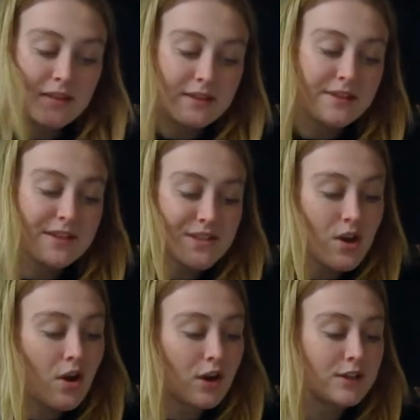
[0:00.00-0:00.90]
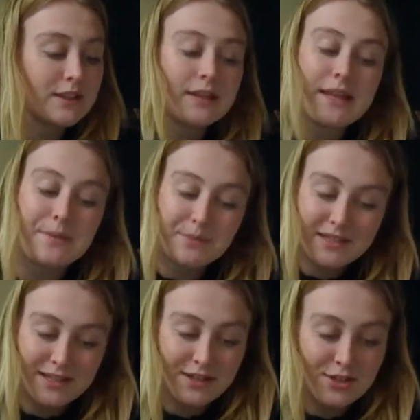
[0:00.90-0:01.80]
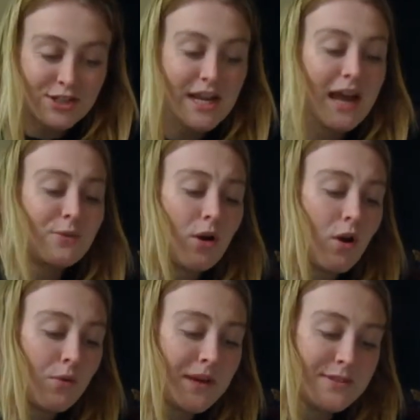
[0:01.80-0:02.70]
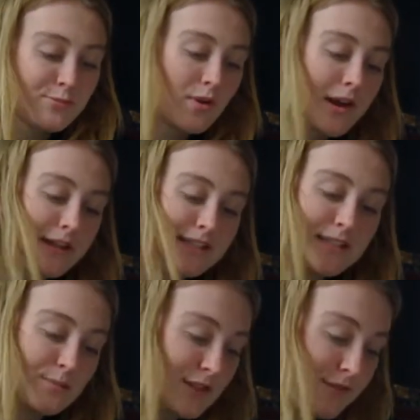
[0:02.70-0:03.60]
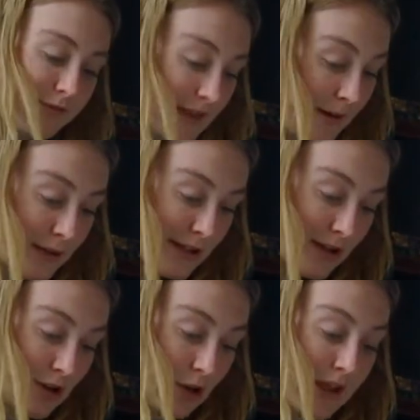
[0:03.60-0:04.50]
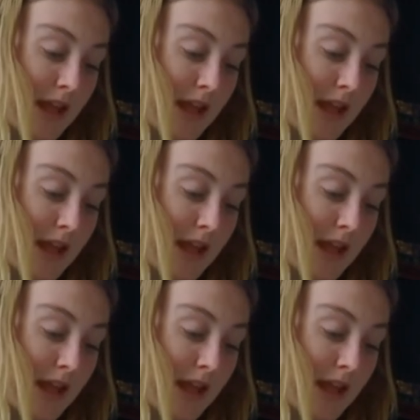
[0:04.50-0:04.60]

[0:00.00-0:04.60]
Lilly's heart leaped. She had always wanted to be a flower girl.